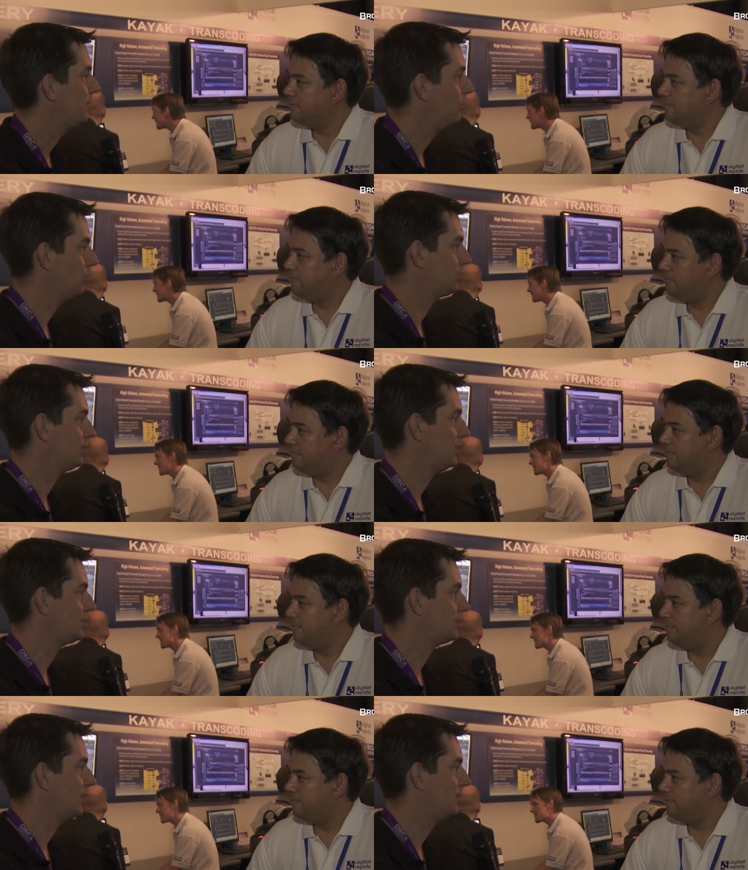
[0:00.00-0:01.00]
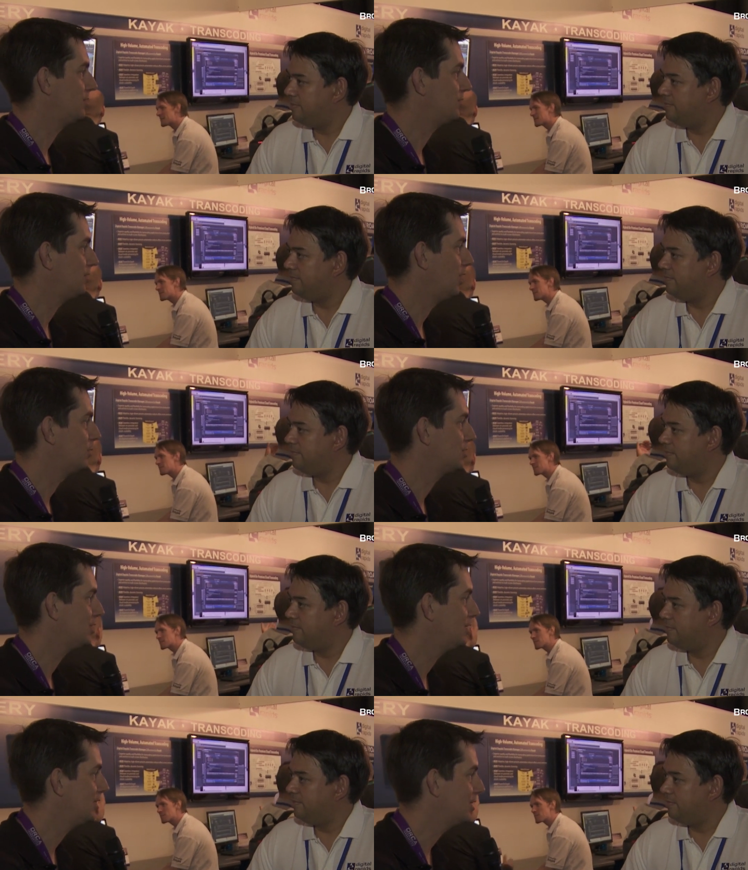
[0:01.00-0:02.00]
Speaker 1: if they're watching this and
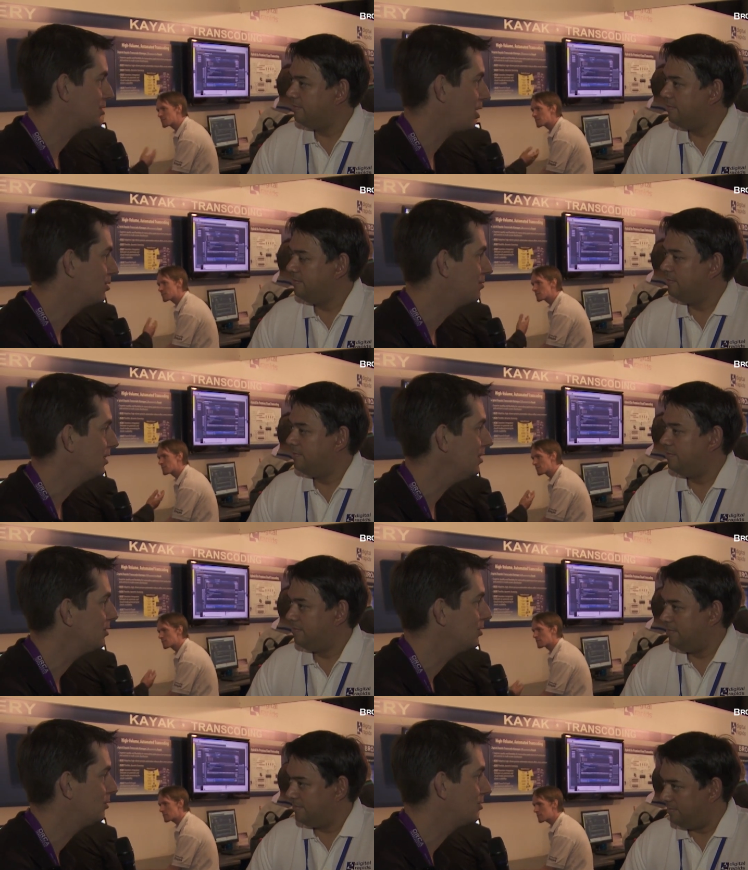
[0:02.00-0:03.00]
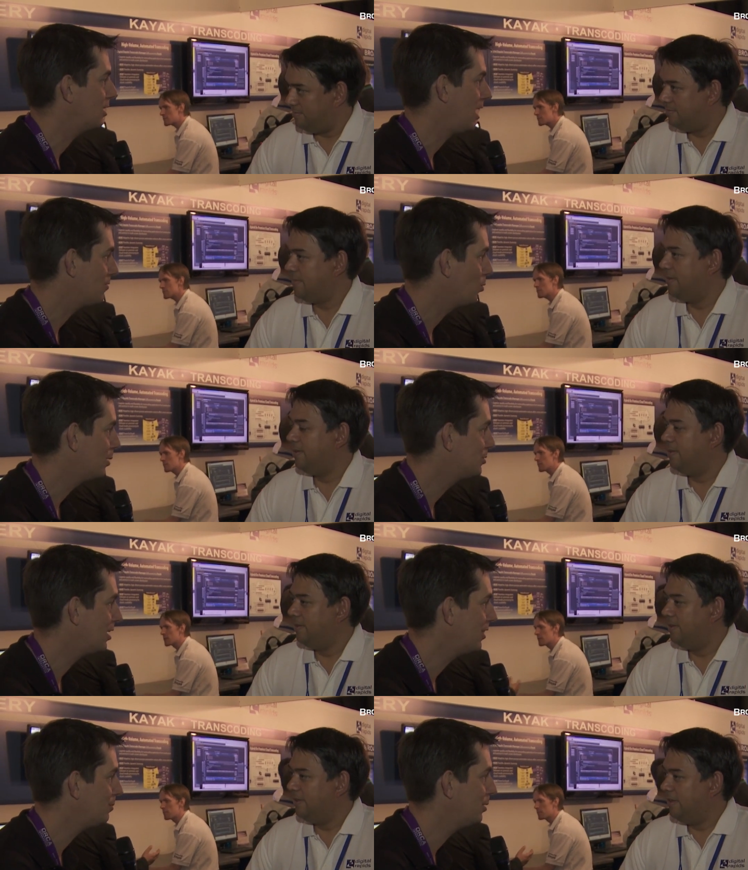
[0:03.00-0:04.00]
IBC is over, you have a website
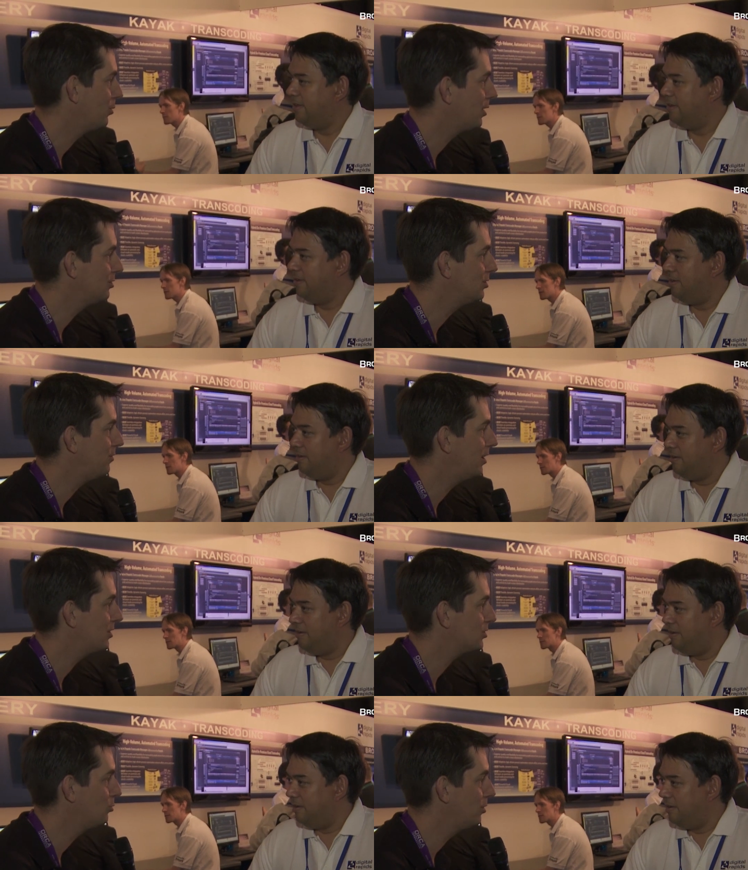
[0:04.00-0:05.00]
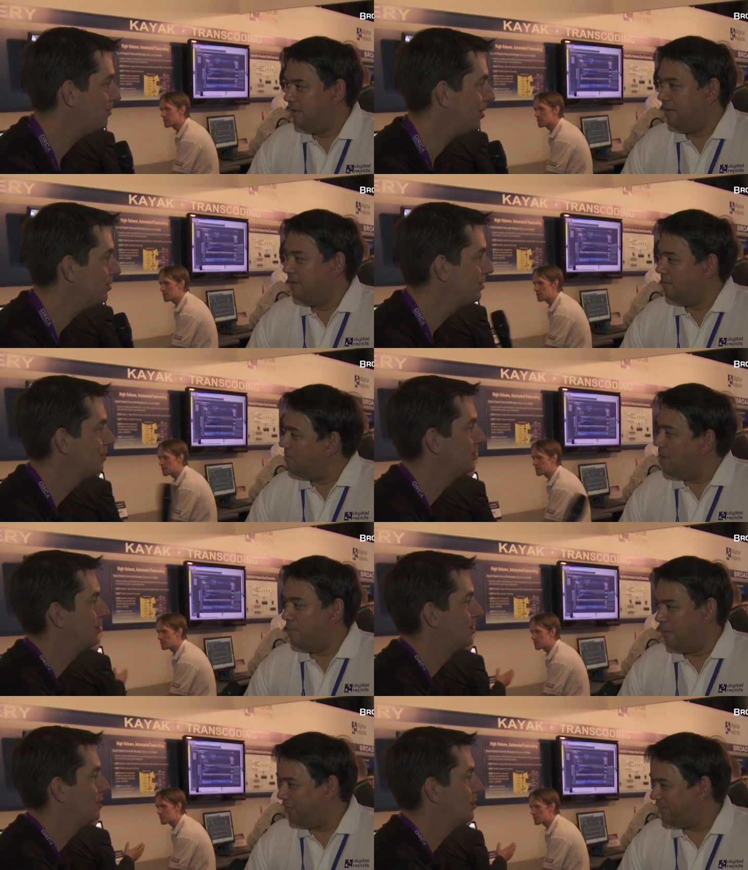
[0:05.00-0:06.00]
that people can go to to find out some more info?
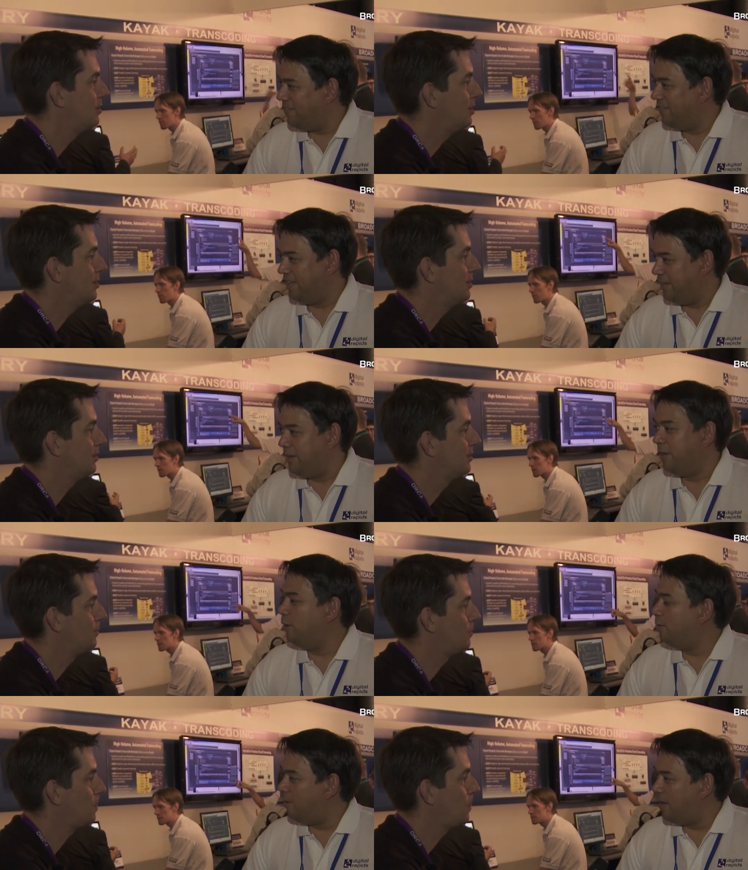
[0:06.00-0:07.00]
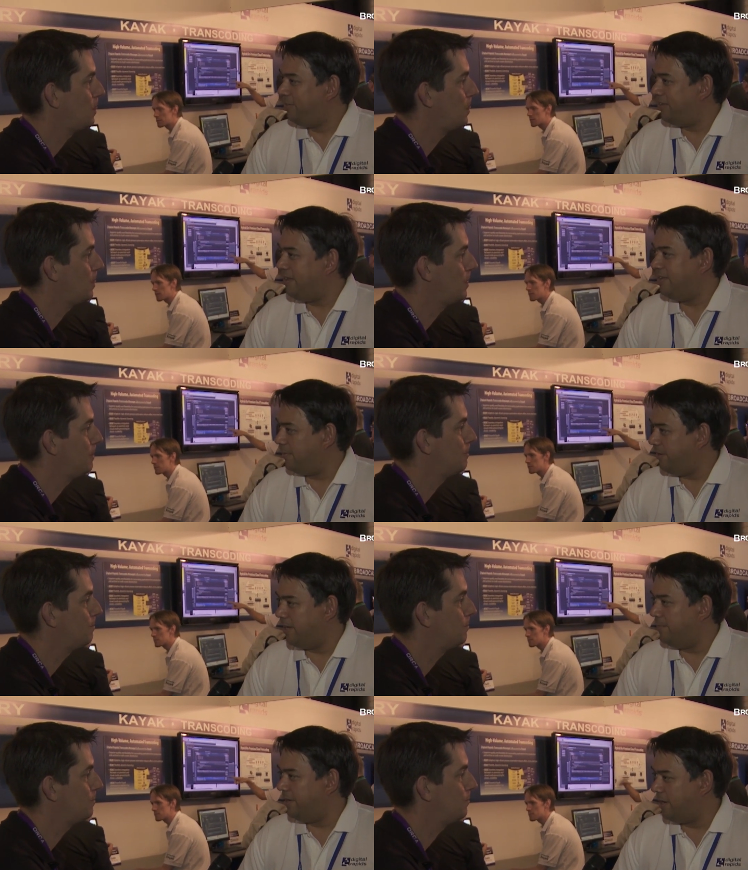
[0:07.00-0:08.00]
Speaker 2: Most definitely. You can go to our website,
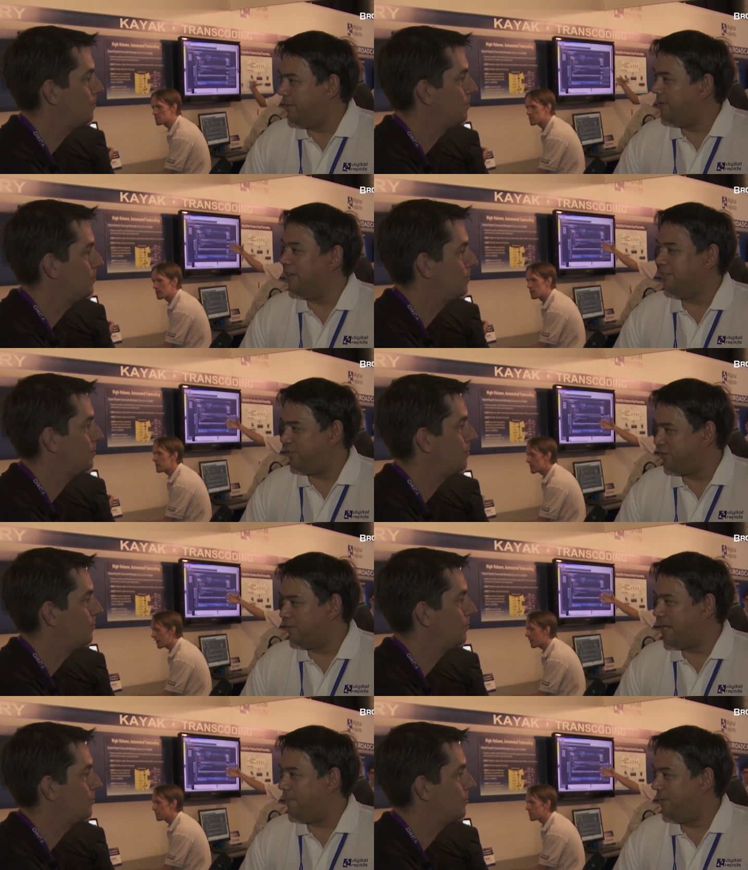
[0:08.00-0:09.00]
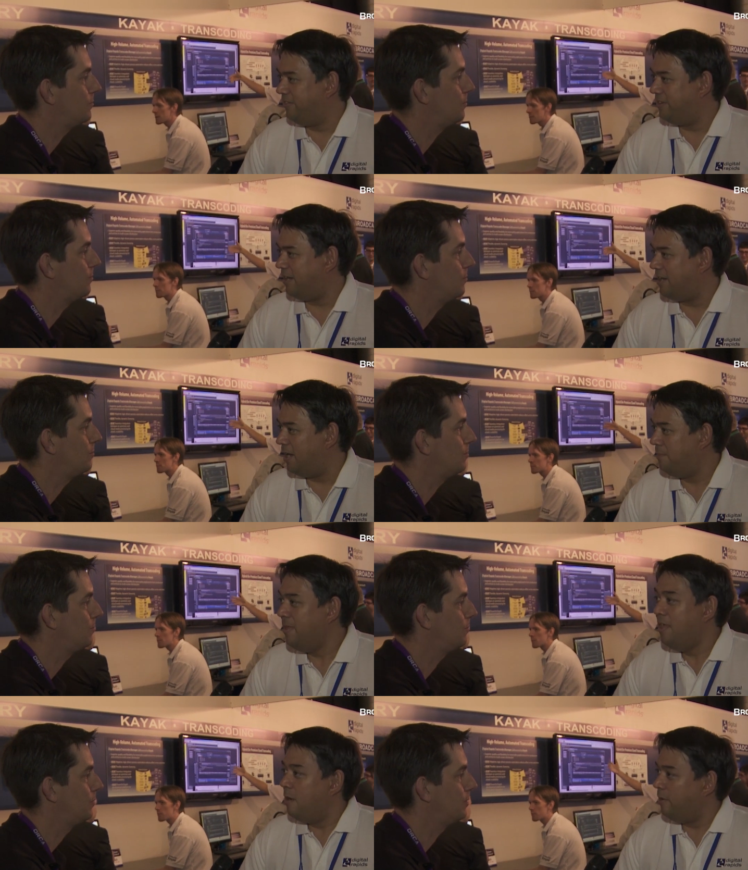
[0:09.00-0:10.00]
www.digitalrapids.com.
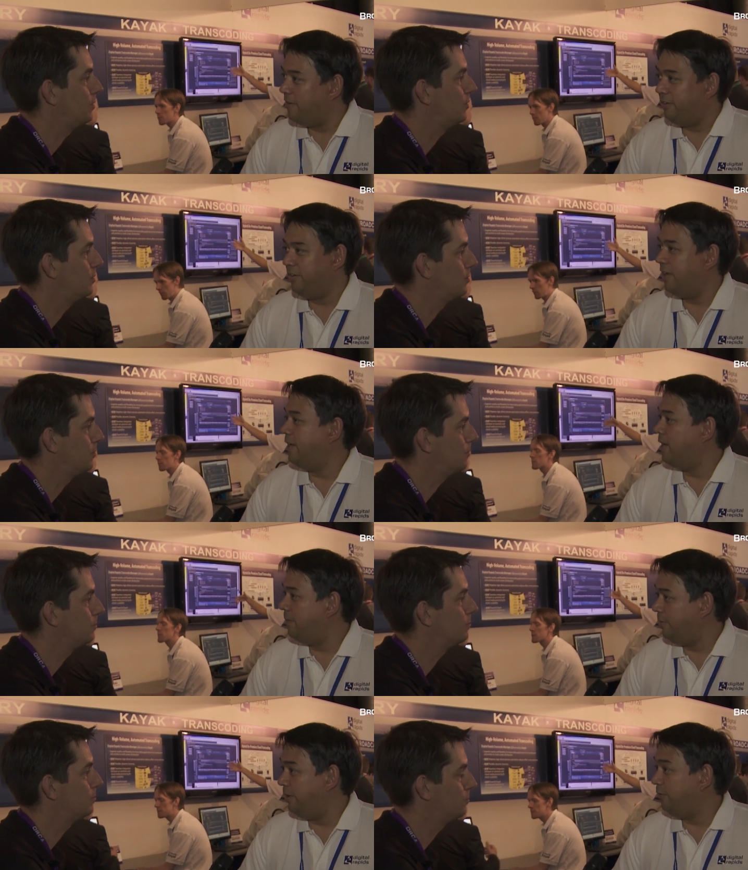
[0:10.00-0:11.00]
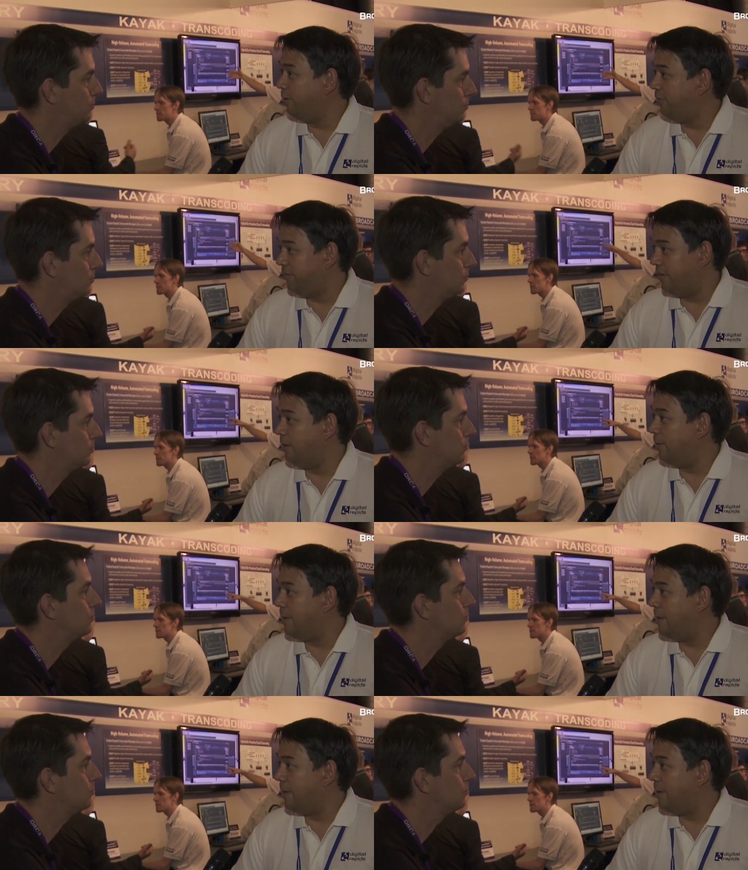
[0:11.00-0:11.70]
We've also got a number of resources on our